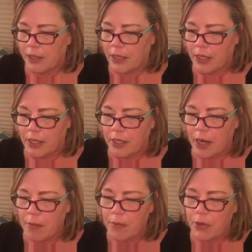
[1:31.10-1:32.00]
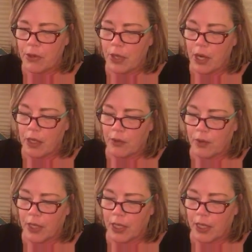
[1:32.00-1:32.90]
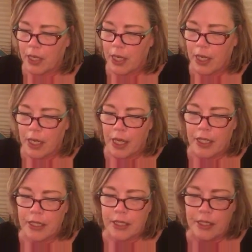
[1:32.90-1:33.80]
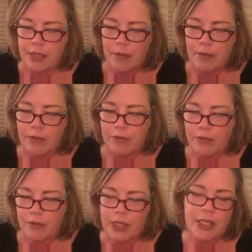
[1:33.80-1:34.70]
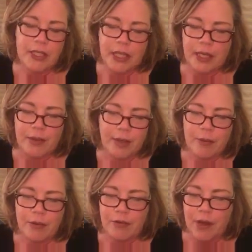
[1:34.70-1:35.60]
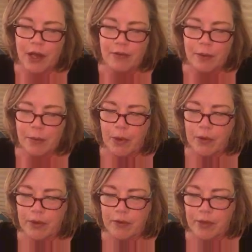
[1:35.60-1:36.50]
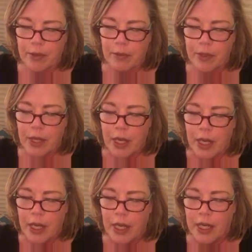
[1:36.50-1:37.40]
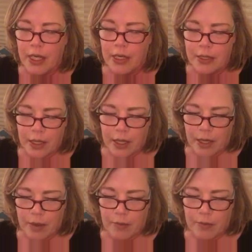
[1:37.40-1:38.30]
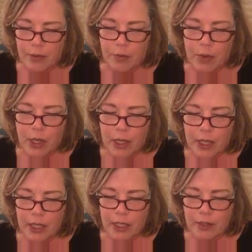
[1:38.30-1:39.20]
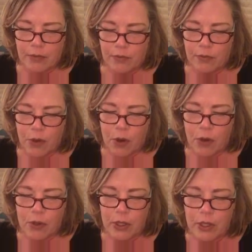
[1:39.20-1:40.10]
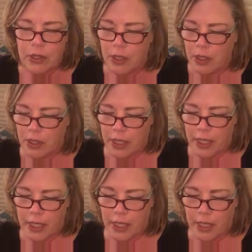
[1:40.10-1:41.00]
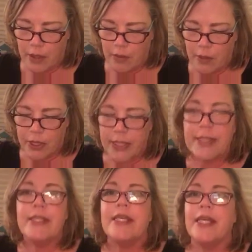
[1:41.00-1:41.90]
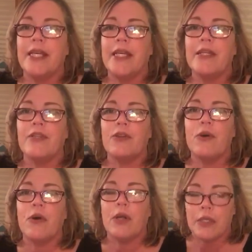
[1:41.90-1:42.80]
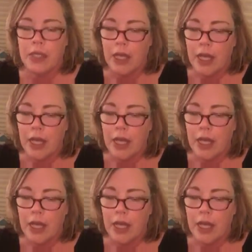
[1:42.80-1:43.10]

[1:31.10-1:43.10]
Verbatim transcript: says number coloring, and this is number, they say number five on both of them. And um, the one is floral and the other one is C, it's called.